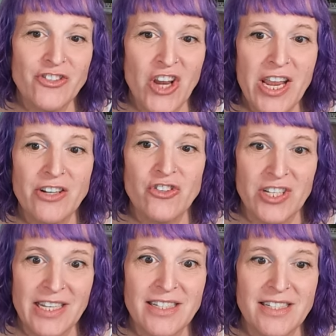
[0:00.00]

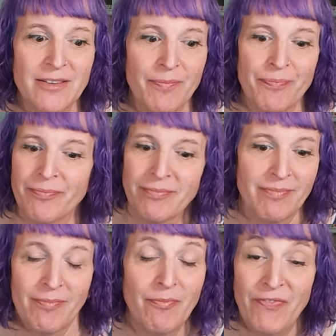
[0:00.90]
changed is
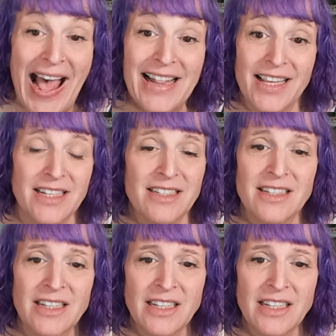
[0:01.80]
valid.